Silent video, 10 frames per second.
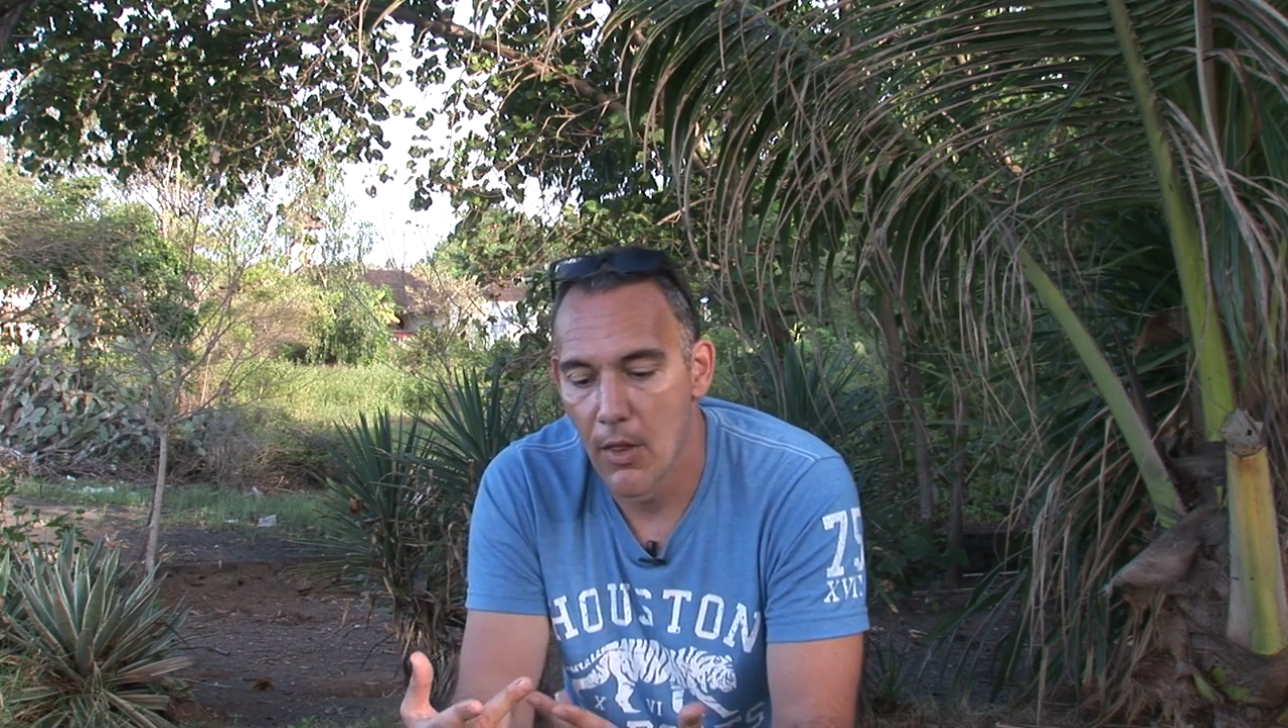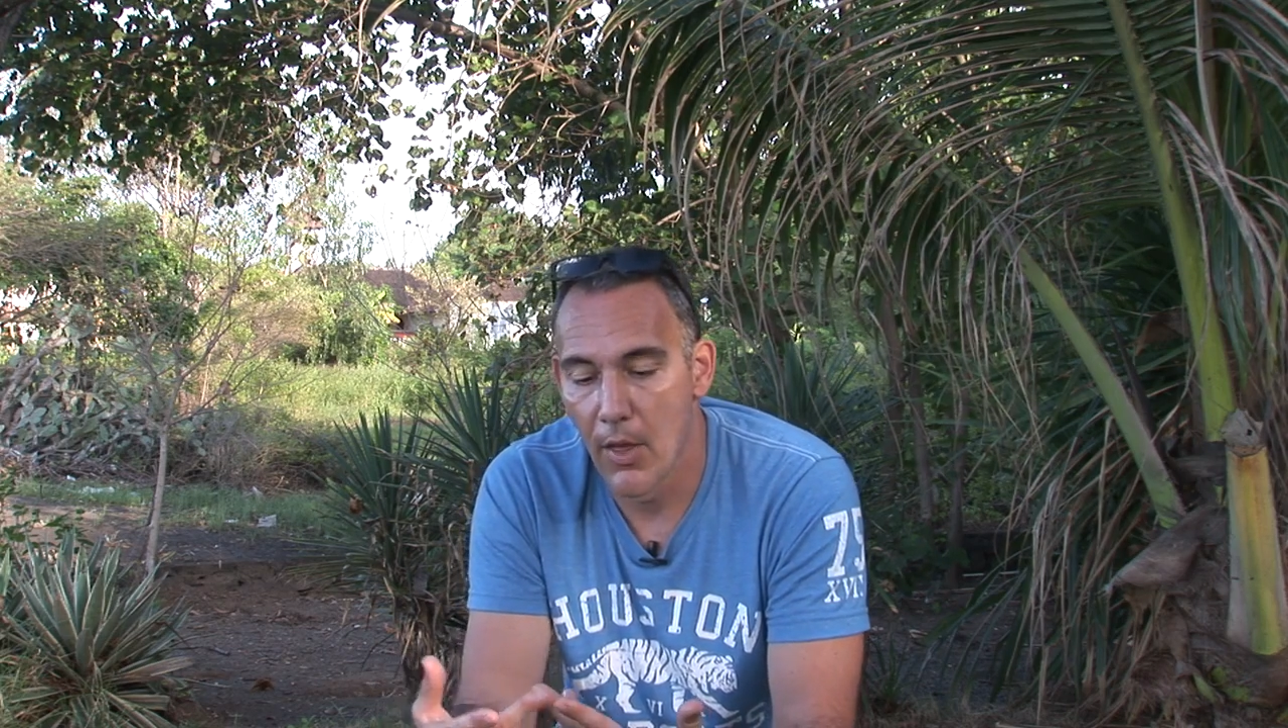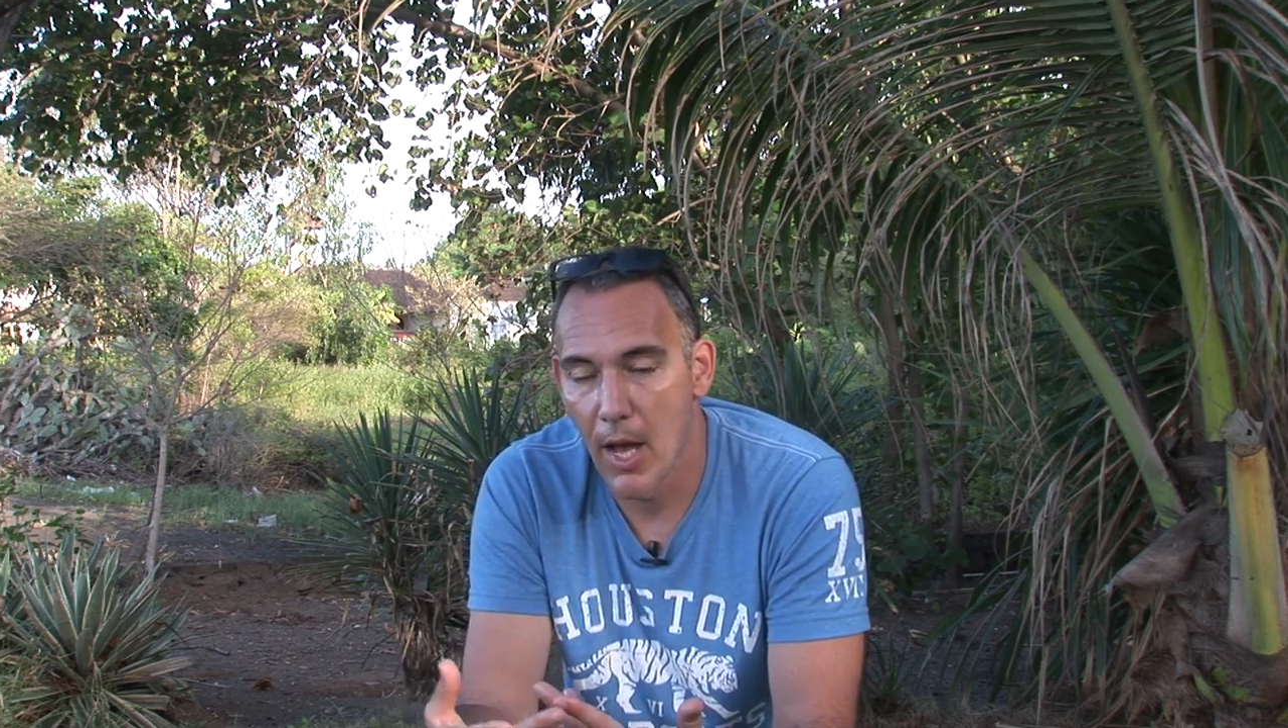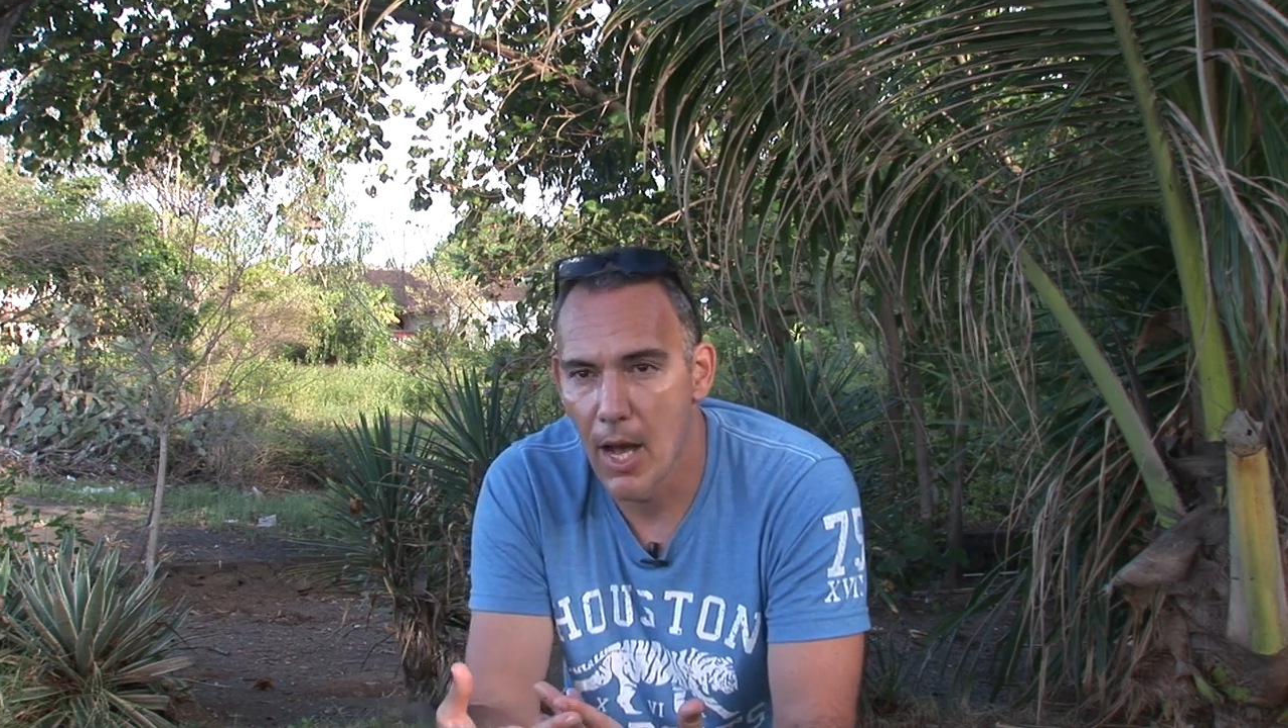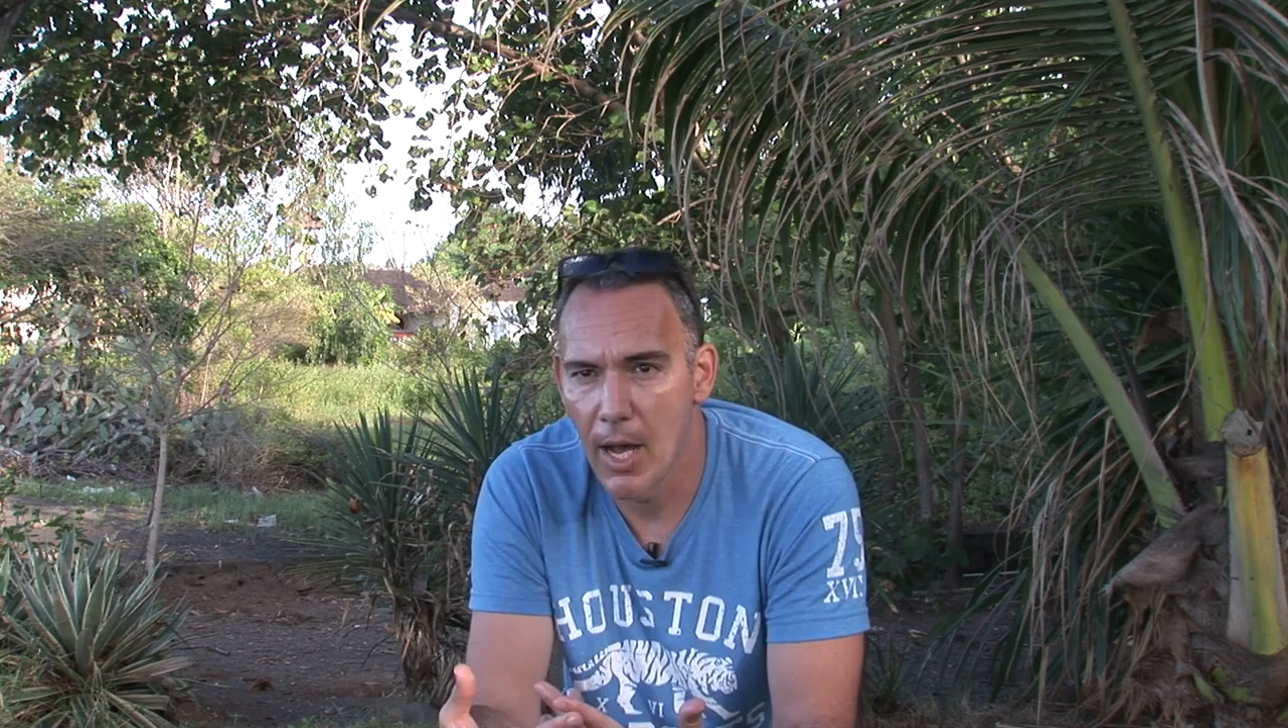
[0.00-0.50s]

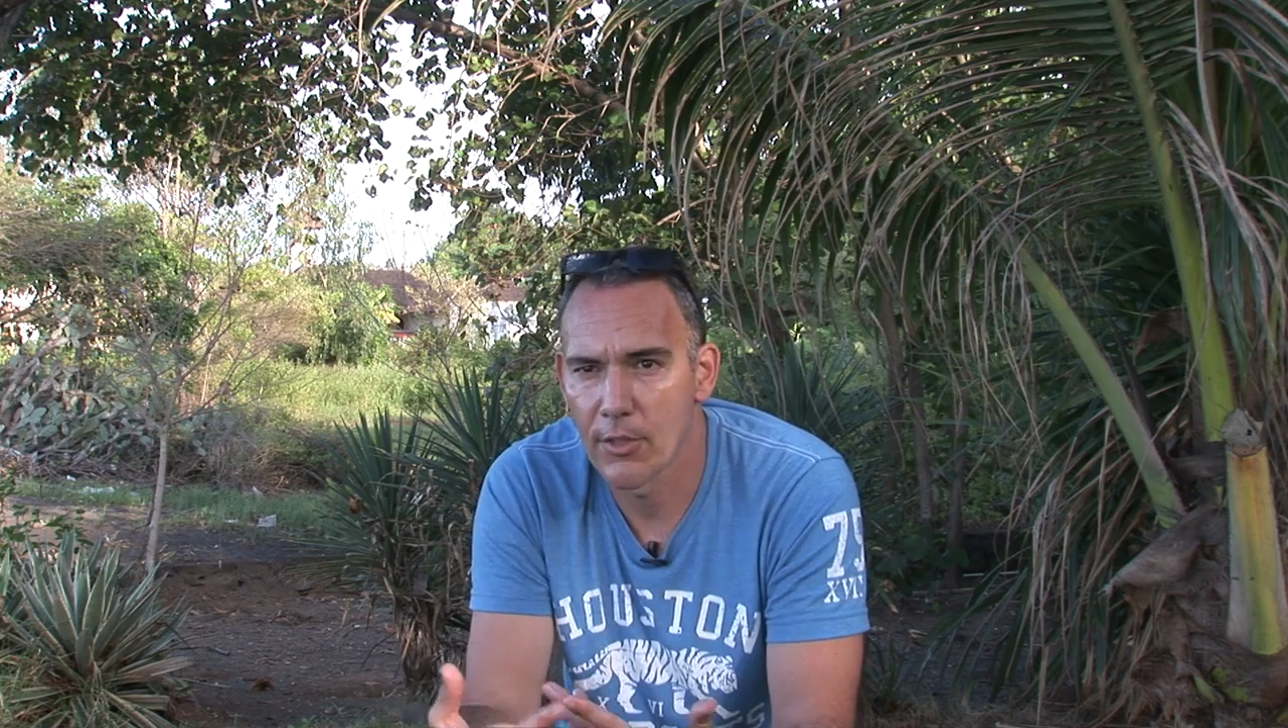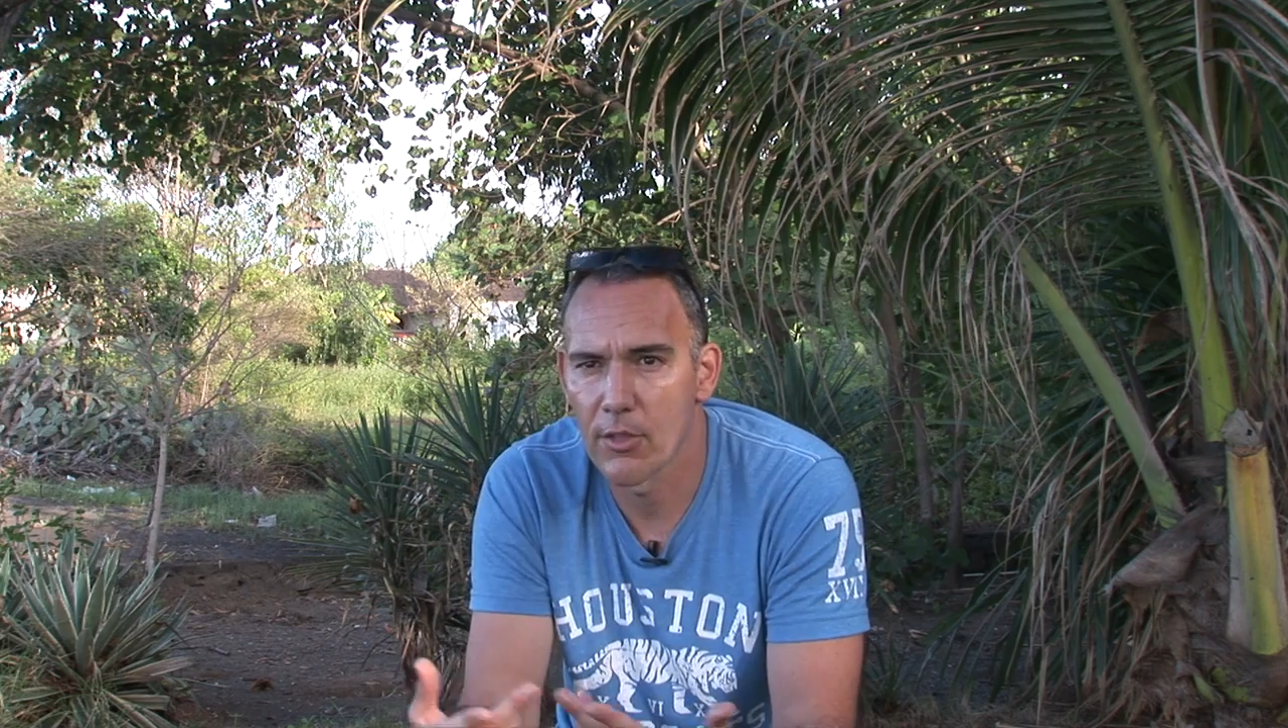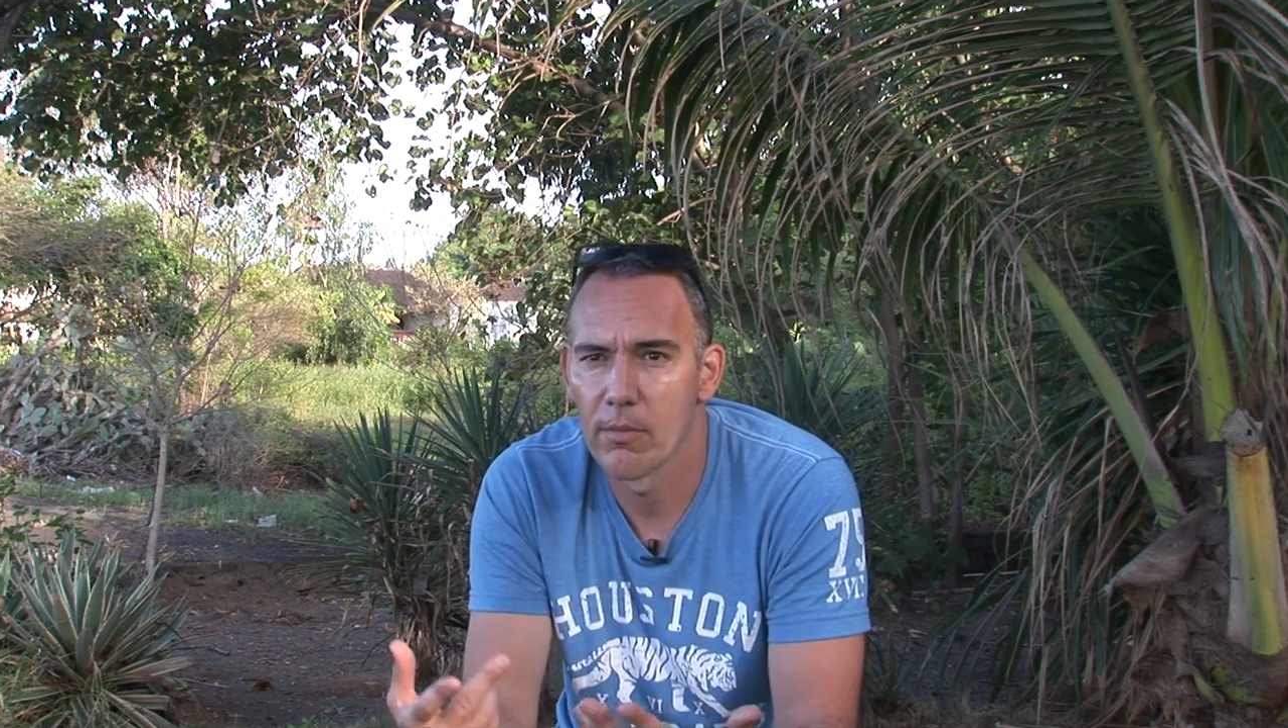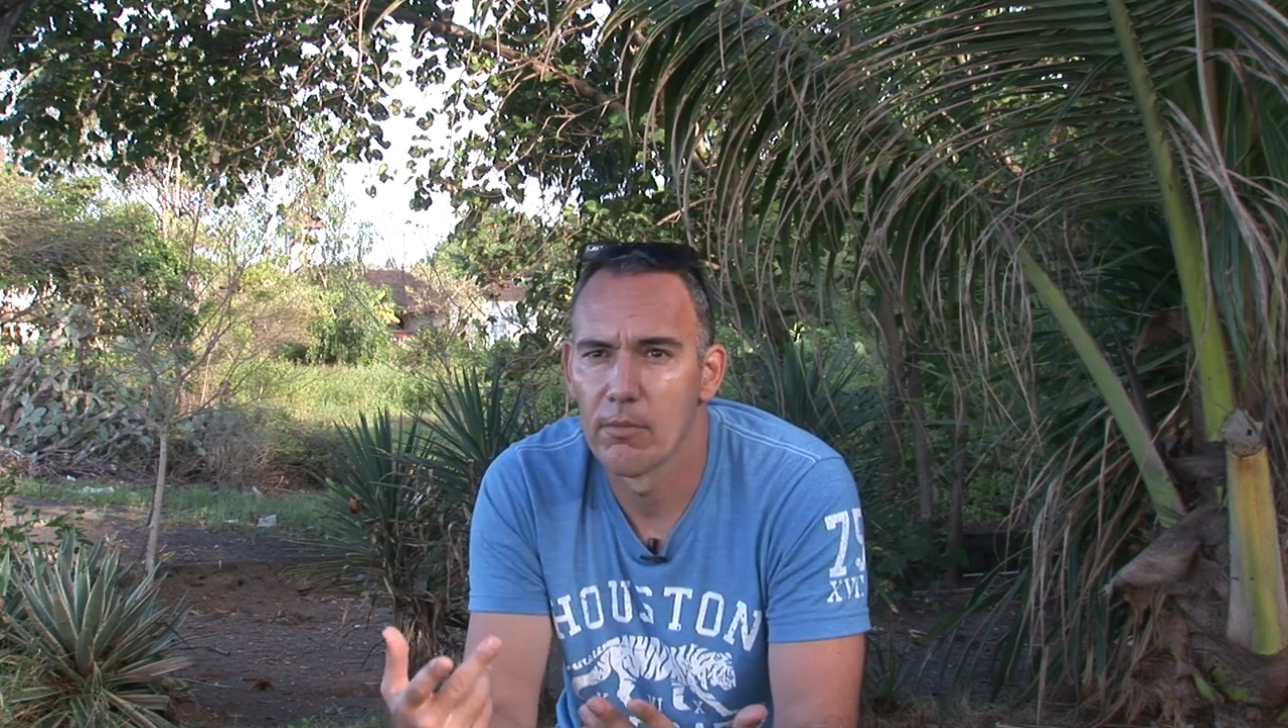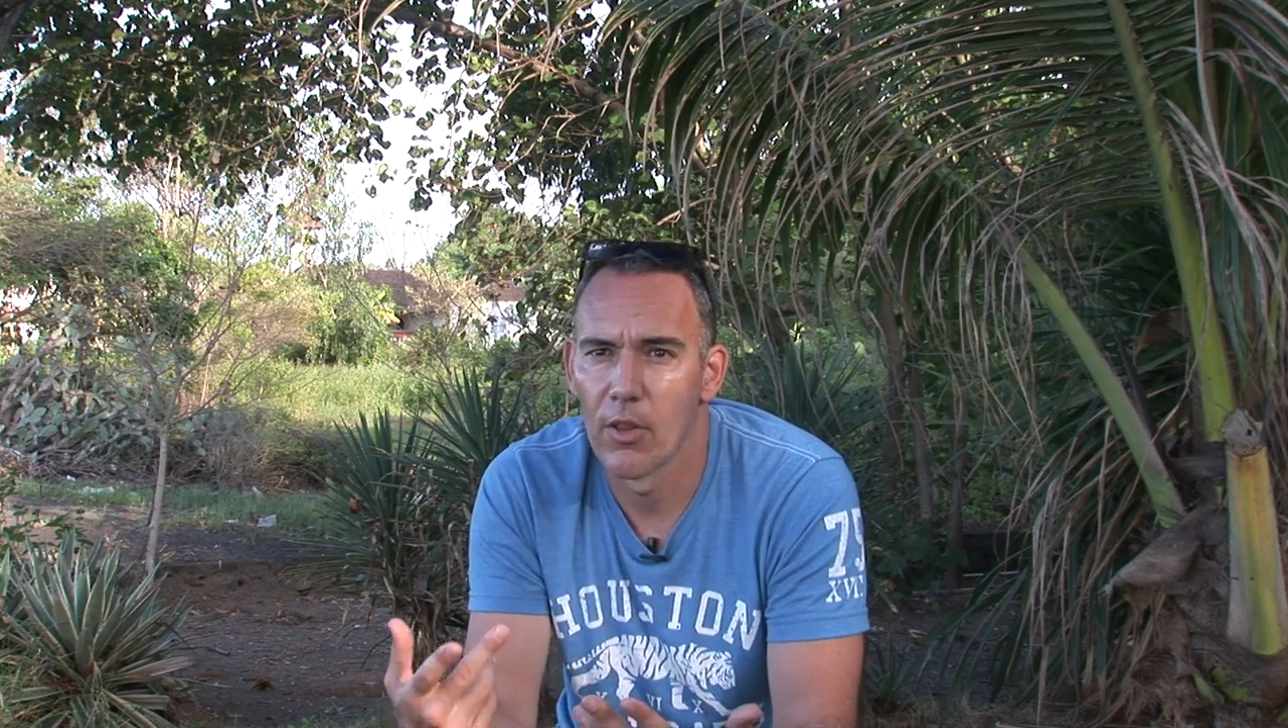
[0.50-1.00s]
the heart,